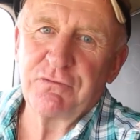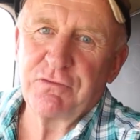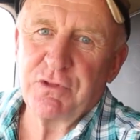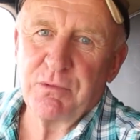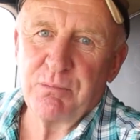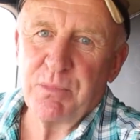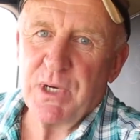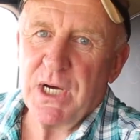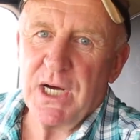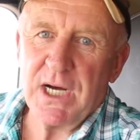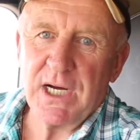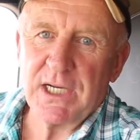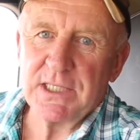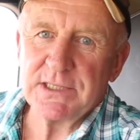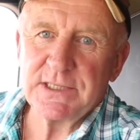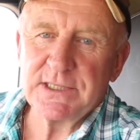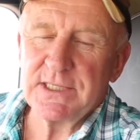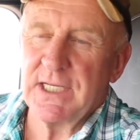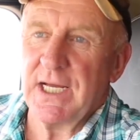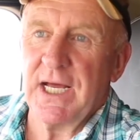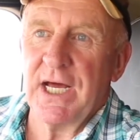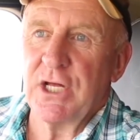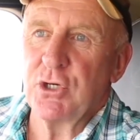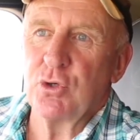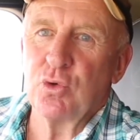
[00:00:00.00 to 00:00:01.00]
of the
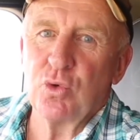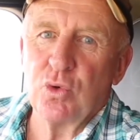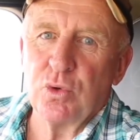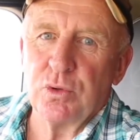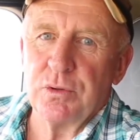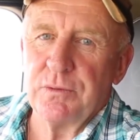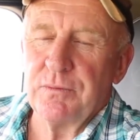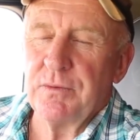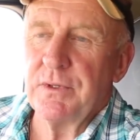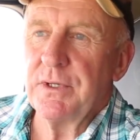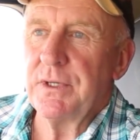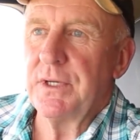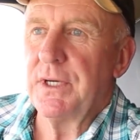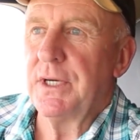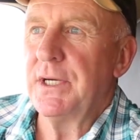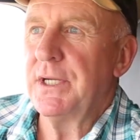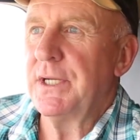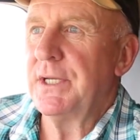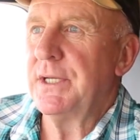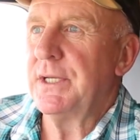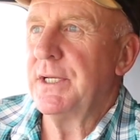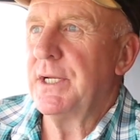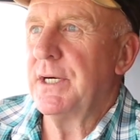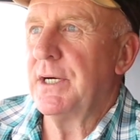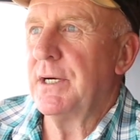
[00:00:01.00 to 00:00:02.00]
past at all,
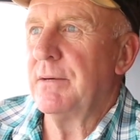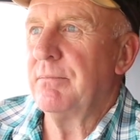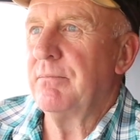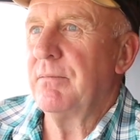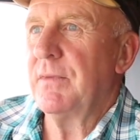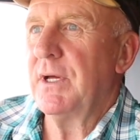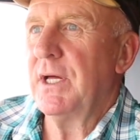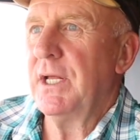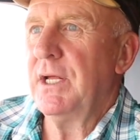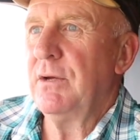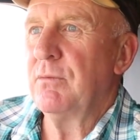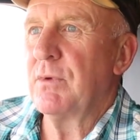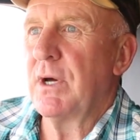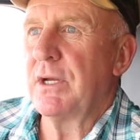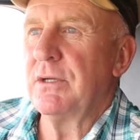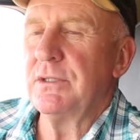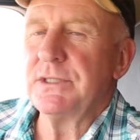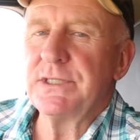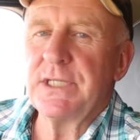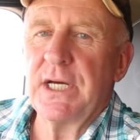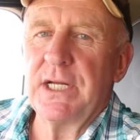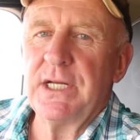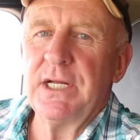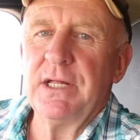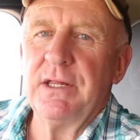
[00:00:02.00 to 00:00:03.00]
and anyone
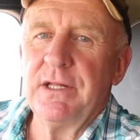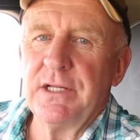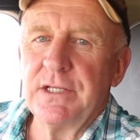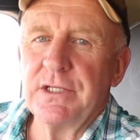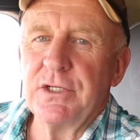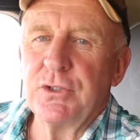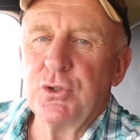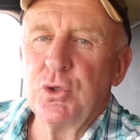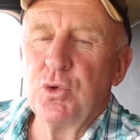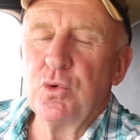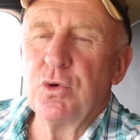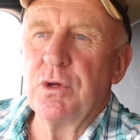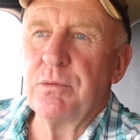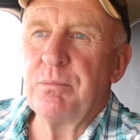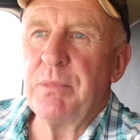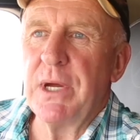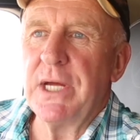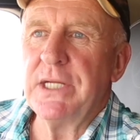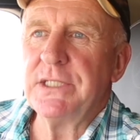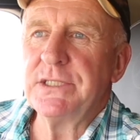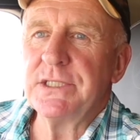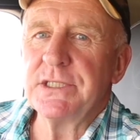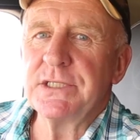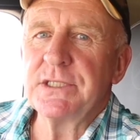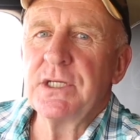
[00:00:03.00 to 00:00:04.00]
who's had anything to do with
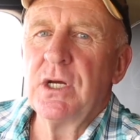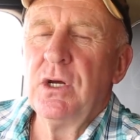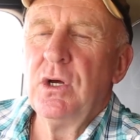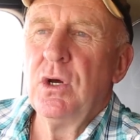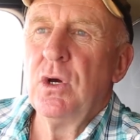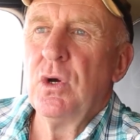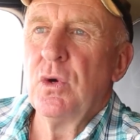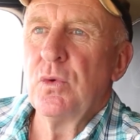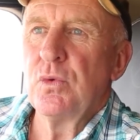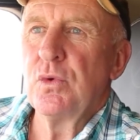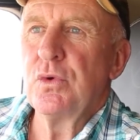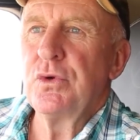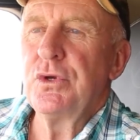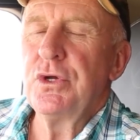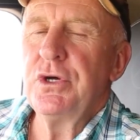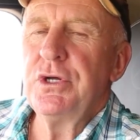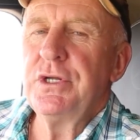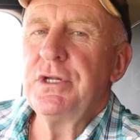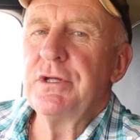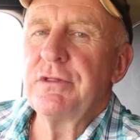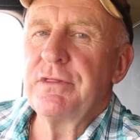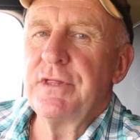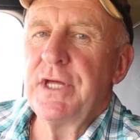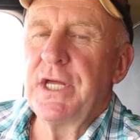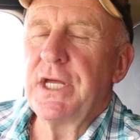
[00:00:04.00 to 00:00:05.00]
Benzes will
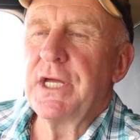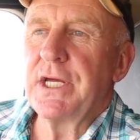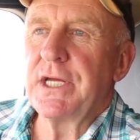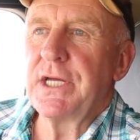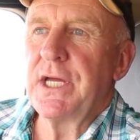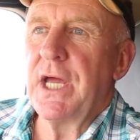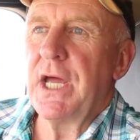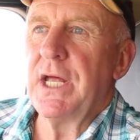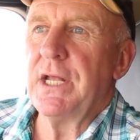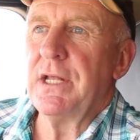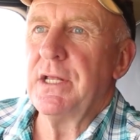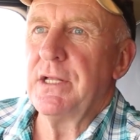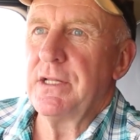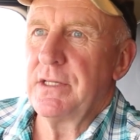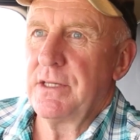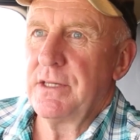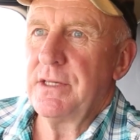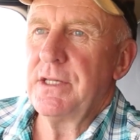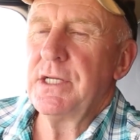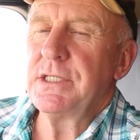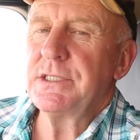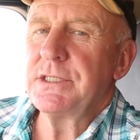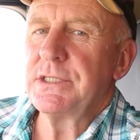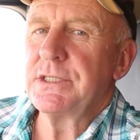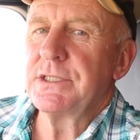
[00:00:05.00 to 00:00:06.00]
need to think again that
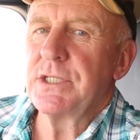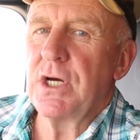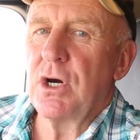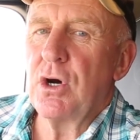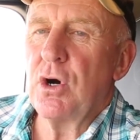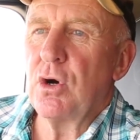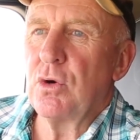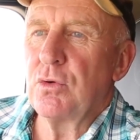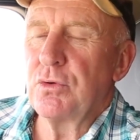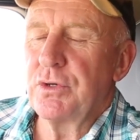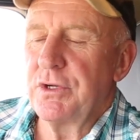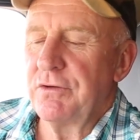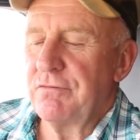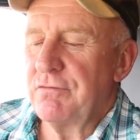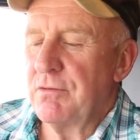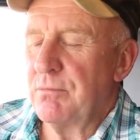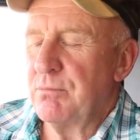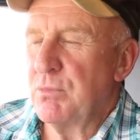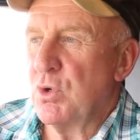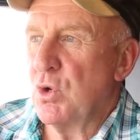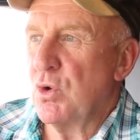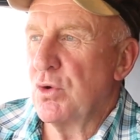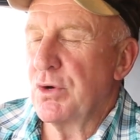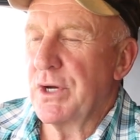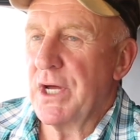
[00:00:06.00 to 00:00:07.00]
this is a whole
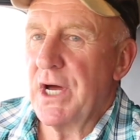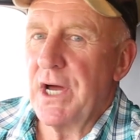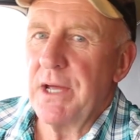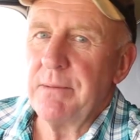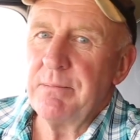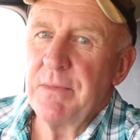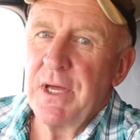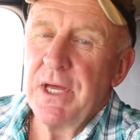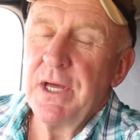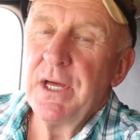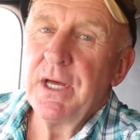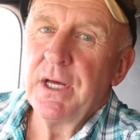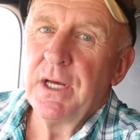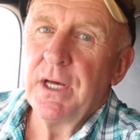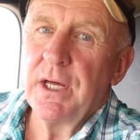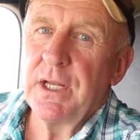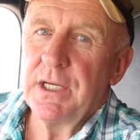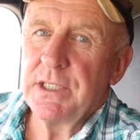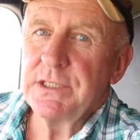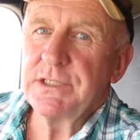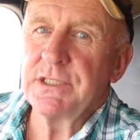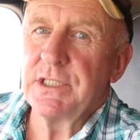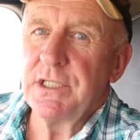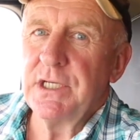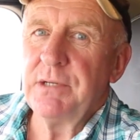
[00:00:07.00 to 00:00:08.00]
different ball game,
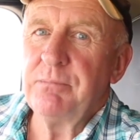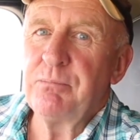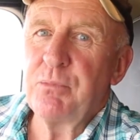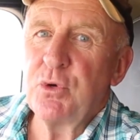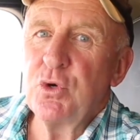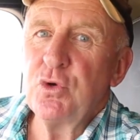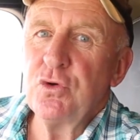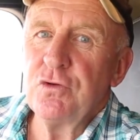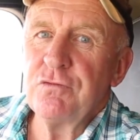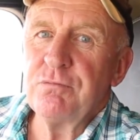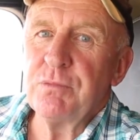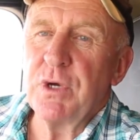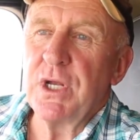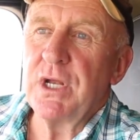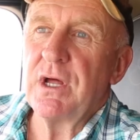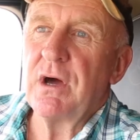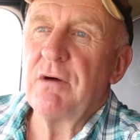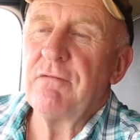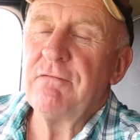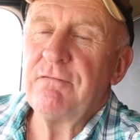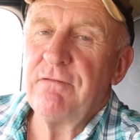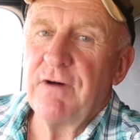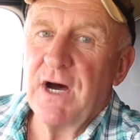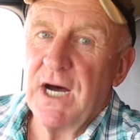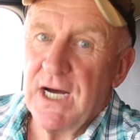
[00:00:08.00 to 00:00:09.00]
and it's an improvement,
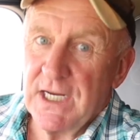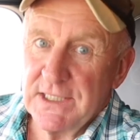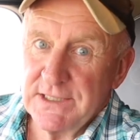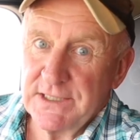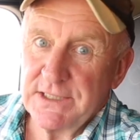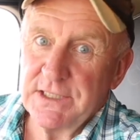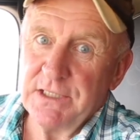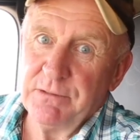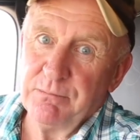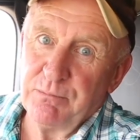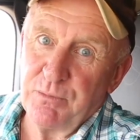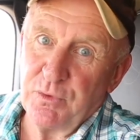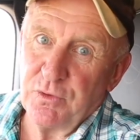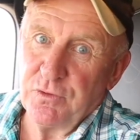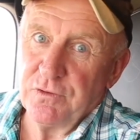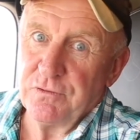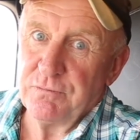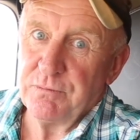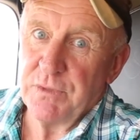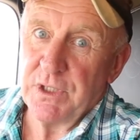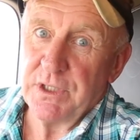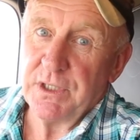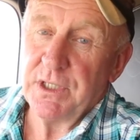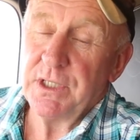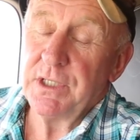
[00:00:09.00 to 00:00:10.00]
a vast
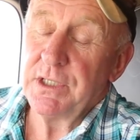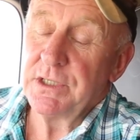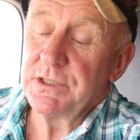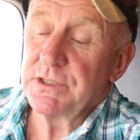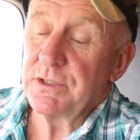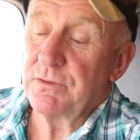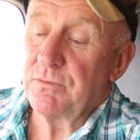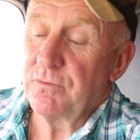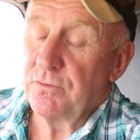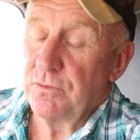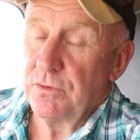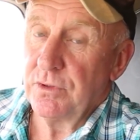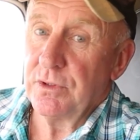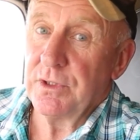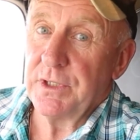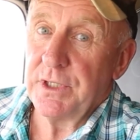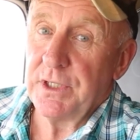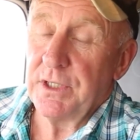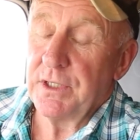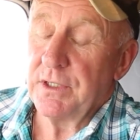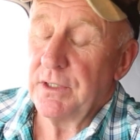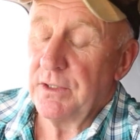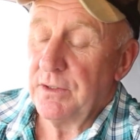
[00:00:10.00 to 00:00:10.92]
improvement. It is a really